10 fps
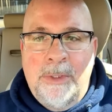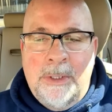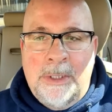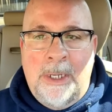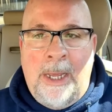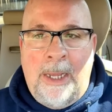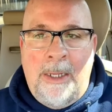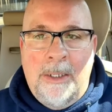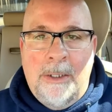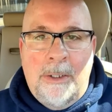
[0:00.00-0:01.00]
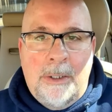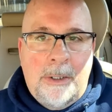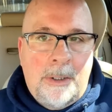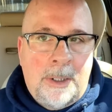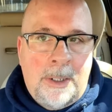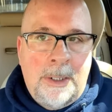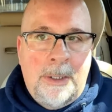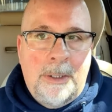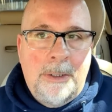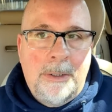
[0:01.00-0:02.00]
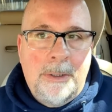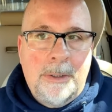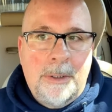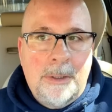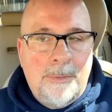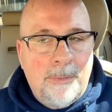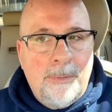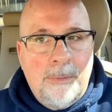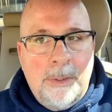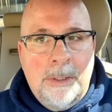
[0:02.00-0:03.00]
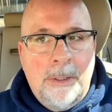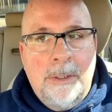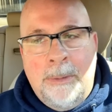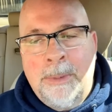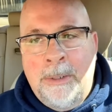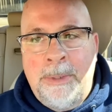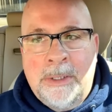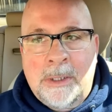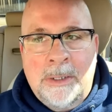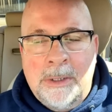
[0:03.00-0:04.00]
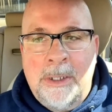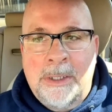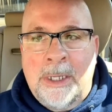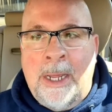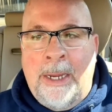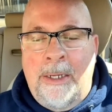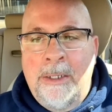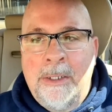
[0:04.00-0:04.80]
today. I'm going to be discussing it tonight.